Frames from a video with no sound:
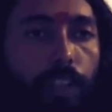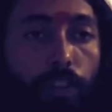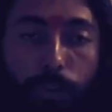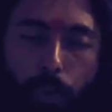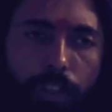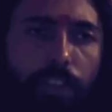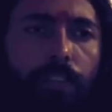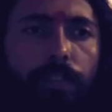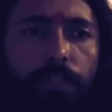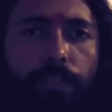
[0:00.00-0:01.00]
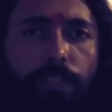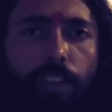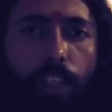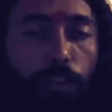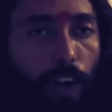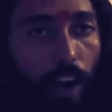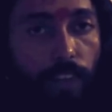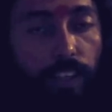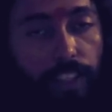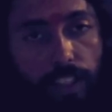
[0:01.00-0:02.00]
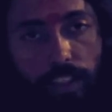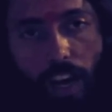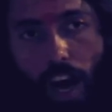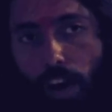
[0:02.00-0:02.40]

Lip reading: in future, if I will need,